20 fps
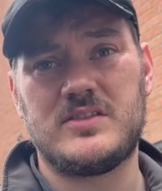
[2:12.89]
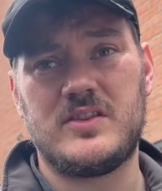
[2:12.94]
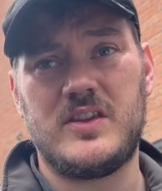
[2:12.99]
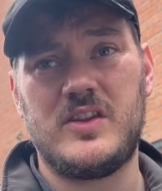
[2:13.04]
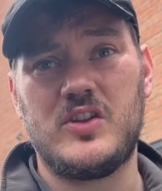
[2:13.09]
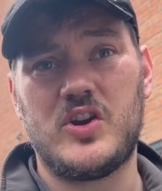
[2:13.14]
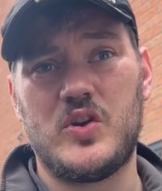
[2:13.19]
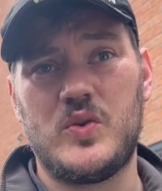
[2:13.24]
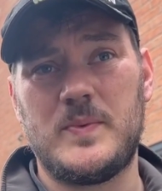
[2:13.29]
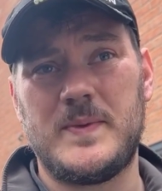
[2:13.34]
So
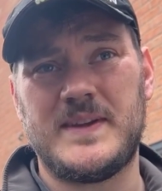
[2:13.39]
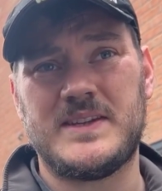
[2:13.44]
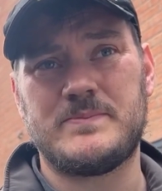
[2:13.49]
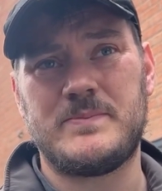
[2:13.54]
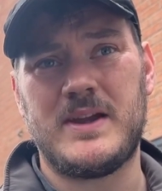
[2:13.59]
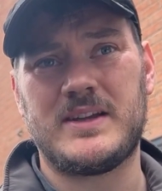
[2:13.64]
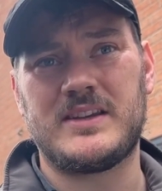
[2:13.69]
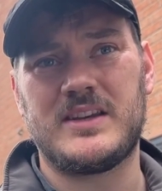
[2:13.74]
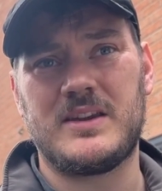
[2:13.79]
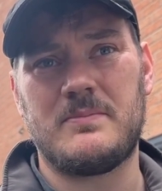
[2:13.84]
they're going to be
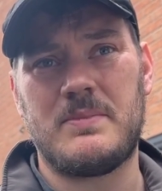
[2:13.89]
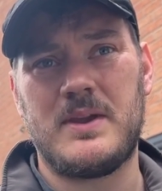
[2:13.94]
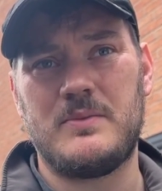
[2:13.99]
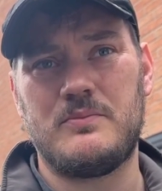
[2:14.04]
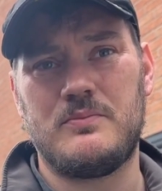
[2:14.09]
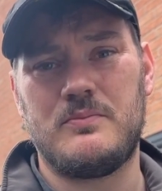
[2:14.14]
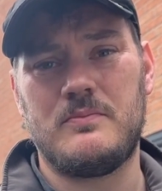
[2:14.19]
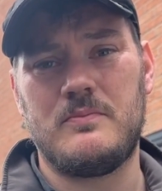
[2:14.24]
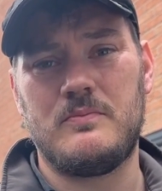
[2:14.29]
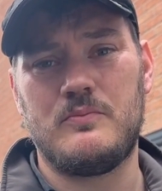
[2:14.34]
expecting to pay
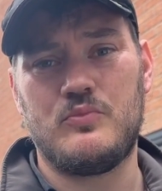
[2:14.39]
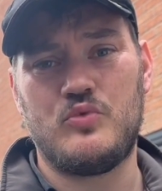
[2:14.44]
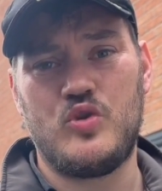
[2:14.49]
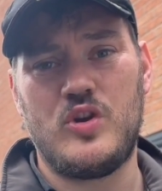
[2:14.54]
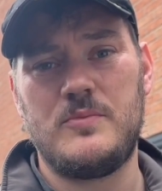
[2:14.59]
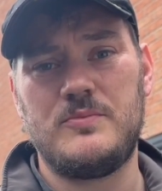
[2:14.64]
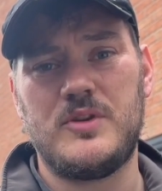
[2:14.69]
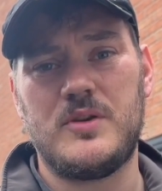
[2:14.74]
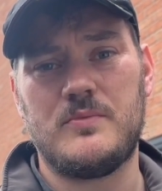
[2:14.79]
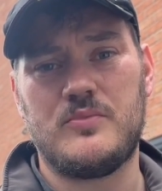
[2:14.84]

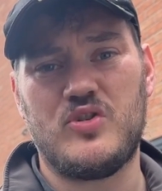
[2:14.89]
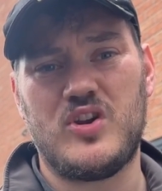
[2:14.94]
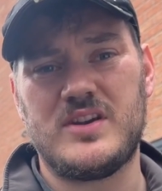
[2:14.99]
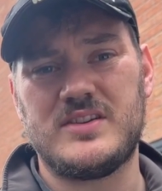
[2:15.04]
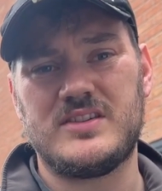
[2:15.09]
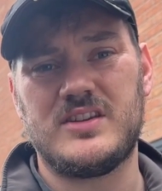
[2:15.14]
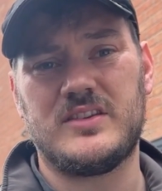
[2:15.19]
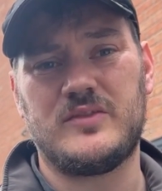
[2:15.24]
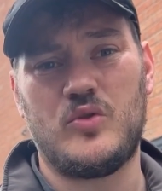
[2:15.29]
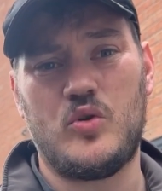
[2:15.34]
premium
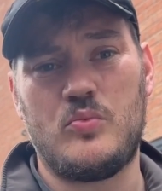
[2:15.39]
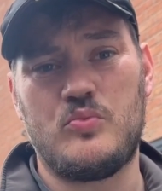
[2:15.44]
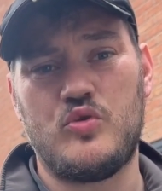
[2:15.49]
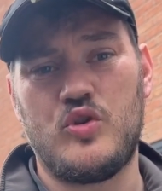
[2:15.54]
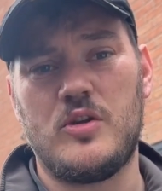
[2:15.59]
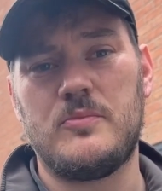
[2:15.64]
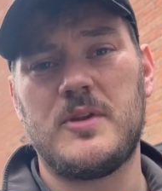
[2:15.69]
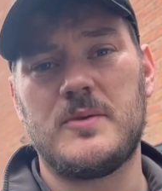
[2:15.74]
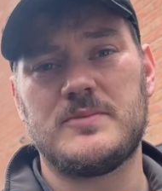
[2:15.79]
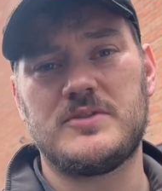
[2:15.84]
prices for a
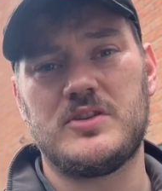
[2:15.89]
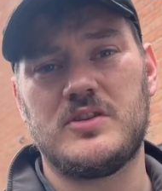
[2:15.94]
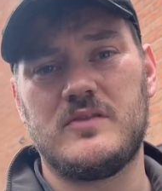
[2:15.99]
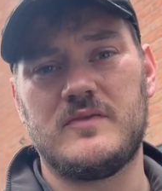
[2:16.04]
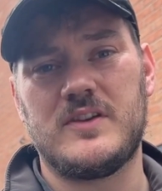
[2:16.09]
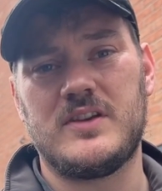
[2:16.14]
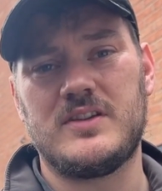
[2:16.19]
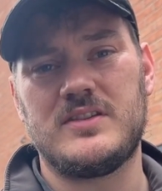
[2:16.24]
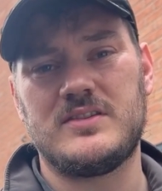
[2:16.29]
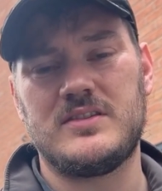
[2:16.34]
premium
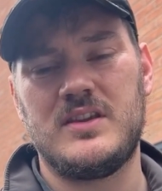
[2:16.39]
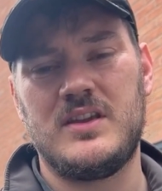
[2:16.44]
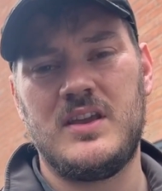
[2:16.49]
service.